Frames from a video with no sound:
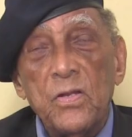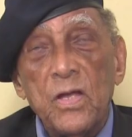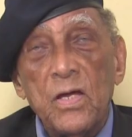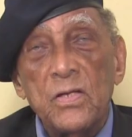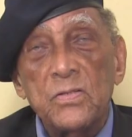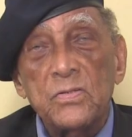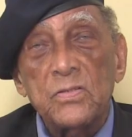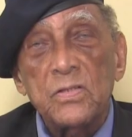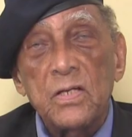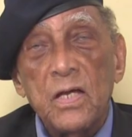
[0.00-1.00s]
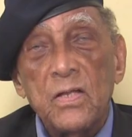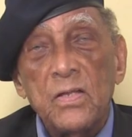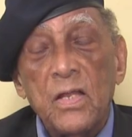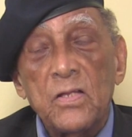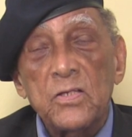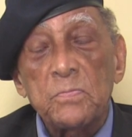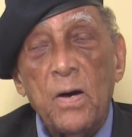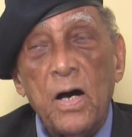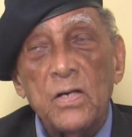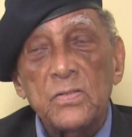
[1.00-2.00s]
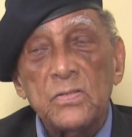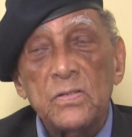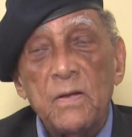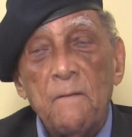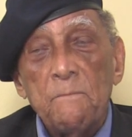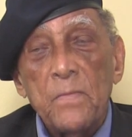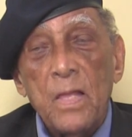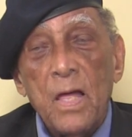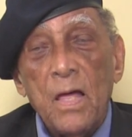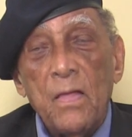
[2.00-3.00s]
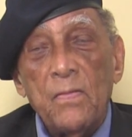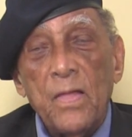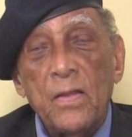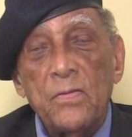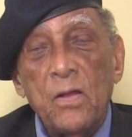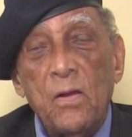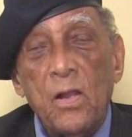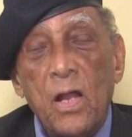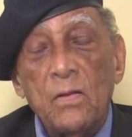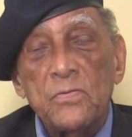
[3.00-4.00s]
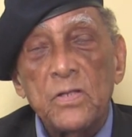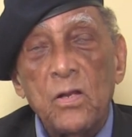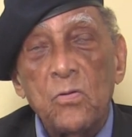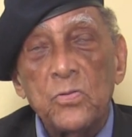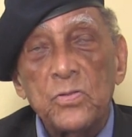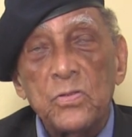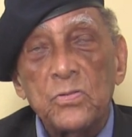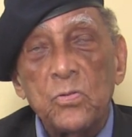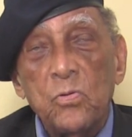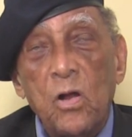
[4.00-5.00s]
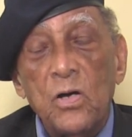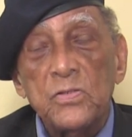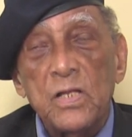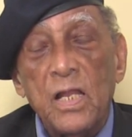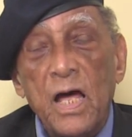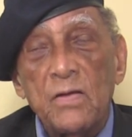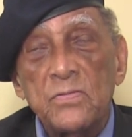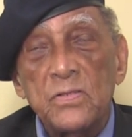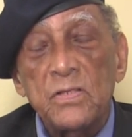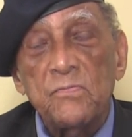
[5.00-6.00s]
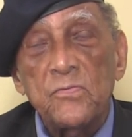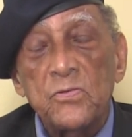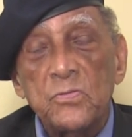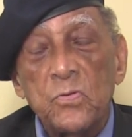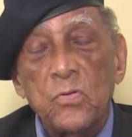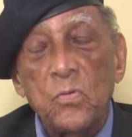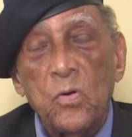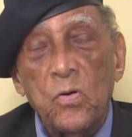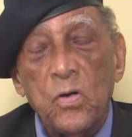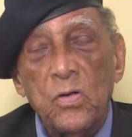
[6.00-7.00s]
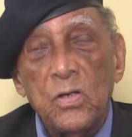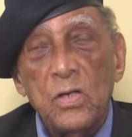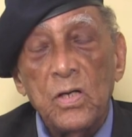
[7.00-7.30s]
years that has passed, that there are a lot of St. Lucians who lost their lives in the First World War.